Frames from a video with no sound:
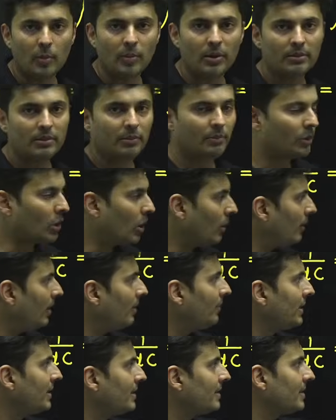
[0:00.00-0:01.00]
The problem
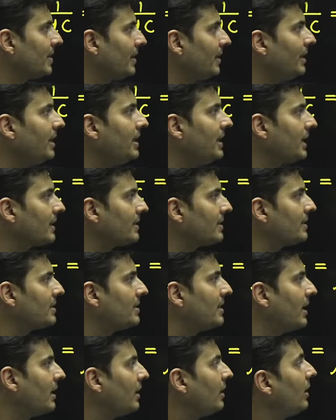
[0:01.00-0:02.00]
is dx is
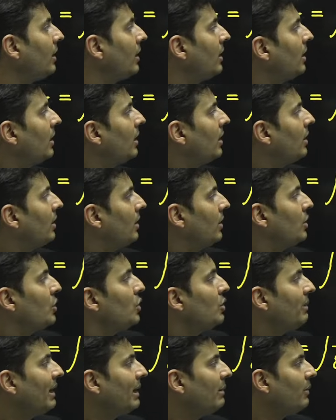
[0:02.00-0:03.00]
there. You
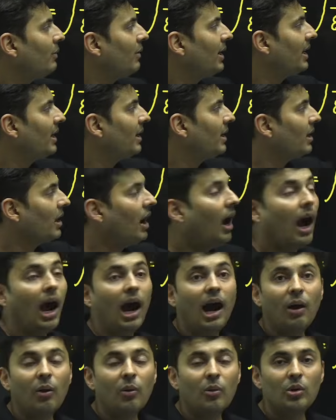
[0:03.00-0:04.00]
might be wondering,
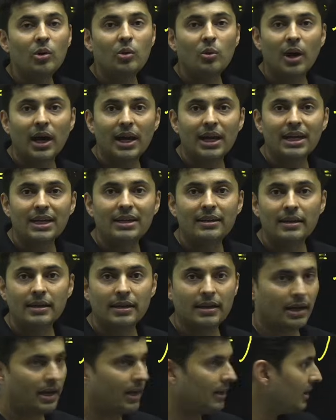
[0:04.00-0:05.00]
how do I
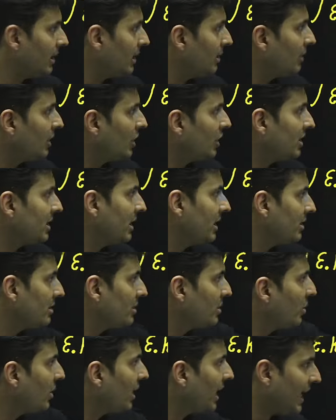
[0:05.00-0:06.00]
integrate it? Because there is
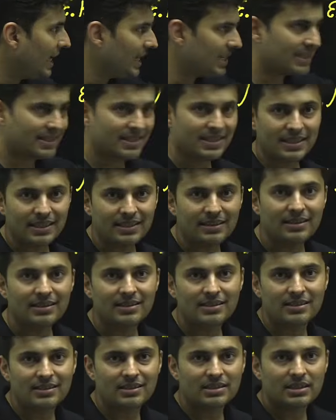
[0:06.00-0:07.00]
no x in
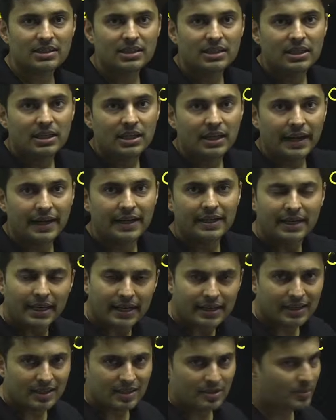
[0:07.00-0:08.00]
this entire
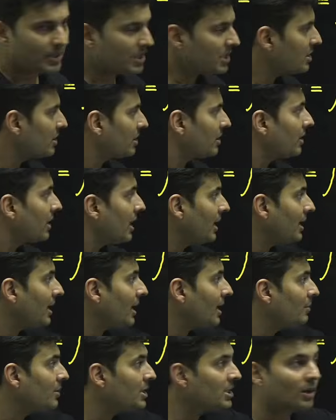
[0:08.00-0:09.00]
expression, and m
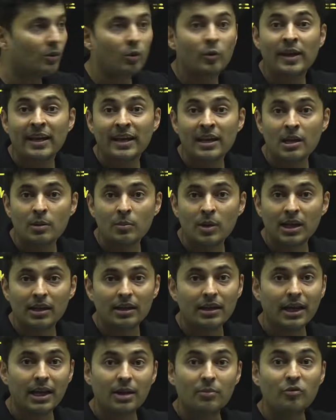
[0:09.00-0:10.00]
is a variable.
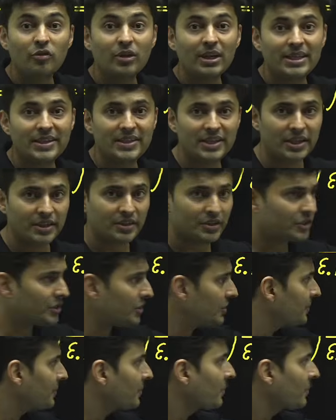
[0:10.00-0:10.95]
M will change.